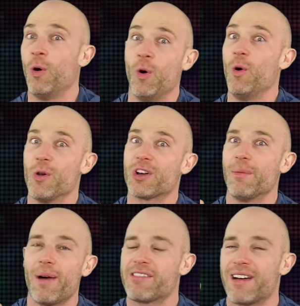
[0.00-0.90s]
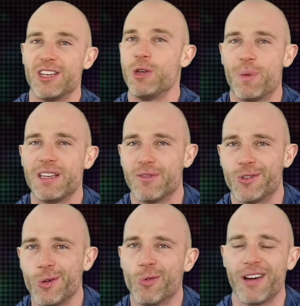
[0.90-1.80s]
oh, look at my great new piece of
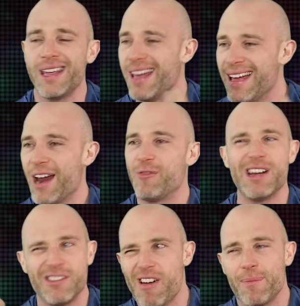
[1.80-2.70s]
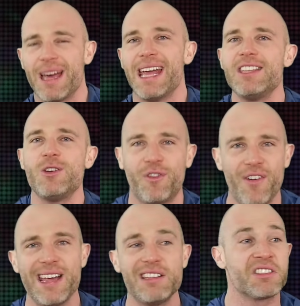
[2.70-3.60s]
jewelry, and really rub that in your
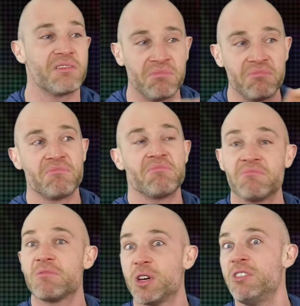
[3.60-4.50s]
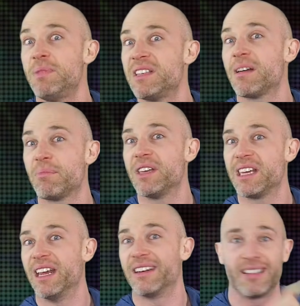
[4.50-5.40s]
face, could be something in
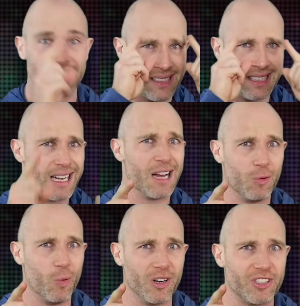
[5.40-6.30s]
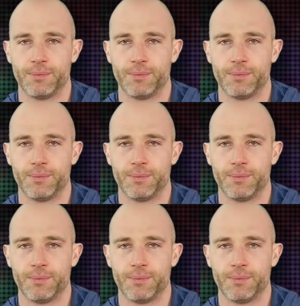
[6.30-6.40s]
it. I will watch.